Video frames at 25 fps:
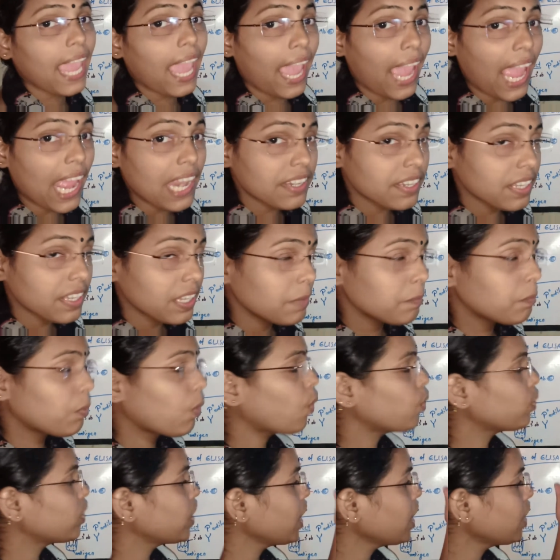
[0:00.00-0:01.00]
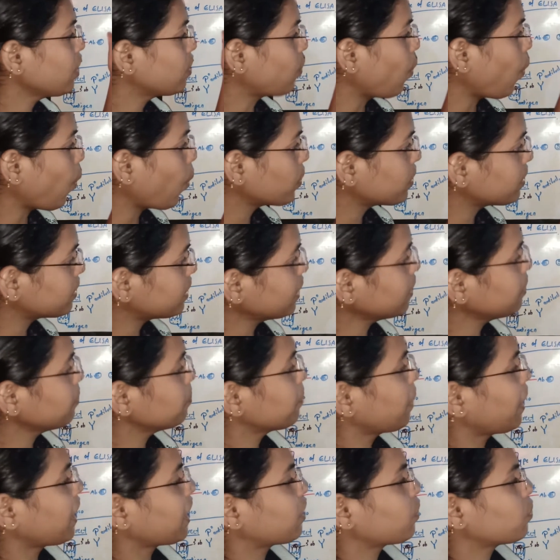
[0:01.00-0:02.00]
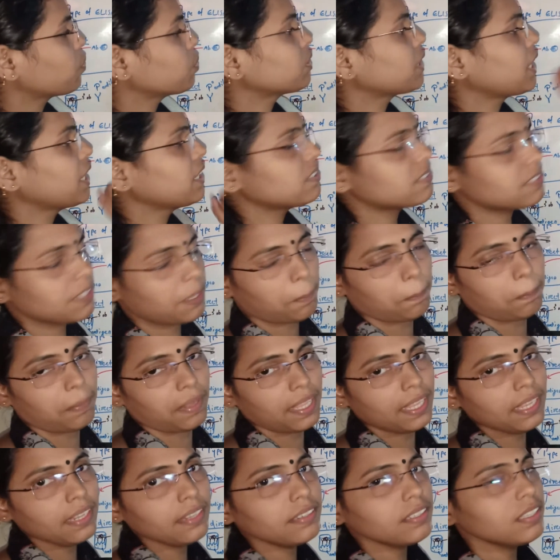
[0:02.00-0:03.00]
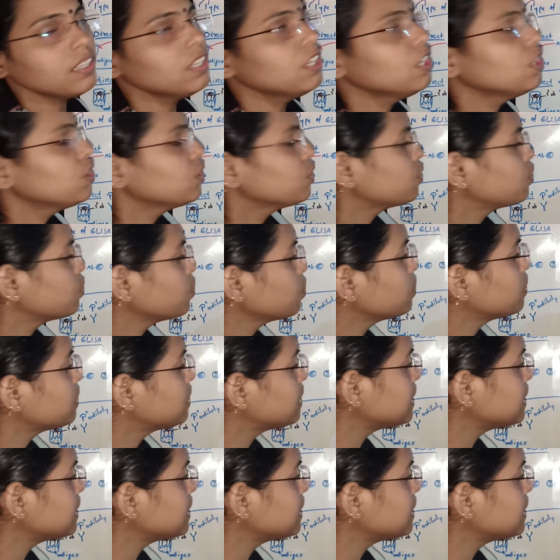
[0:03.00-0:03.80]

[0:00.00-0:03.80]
antibody coated microtiter plate. To